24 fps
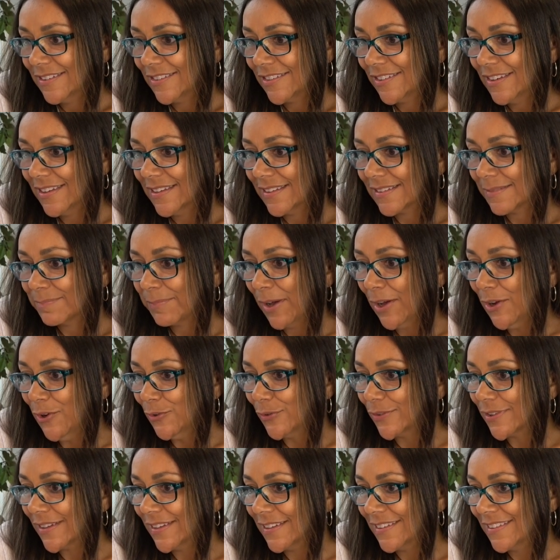She is
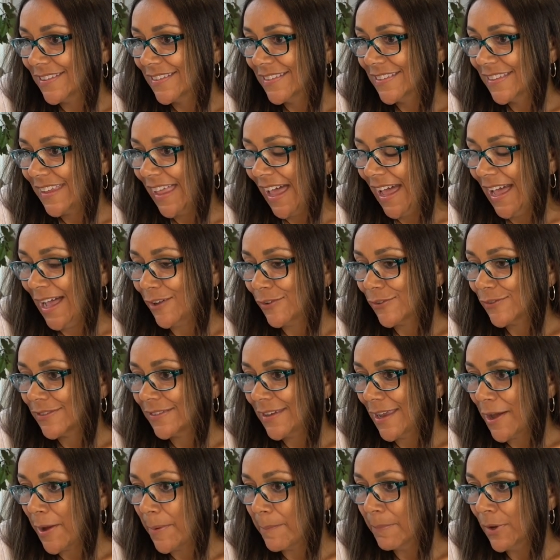posing. The house
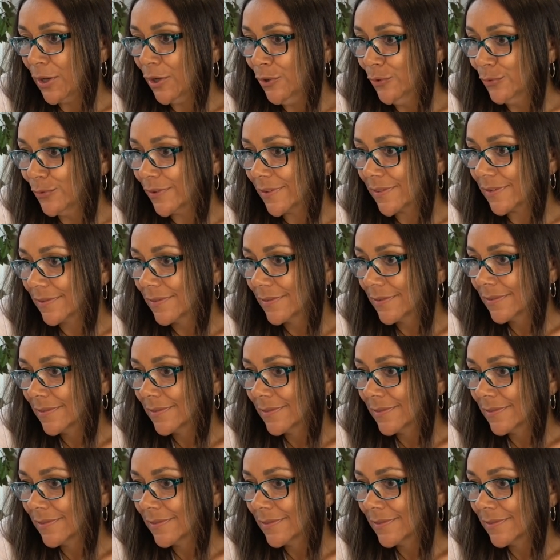down boots.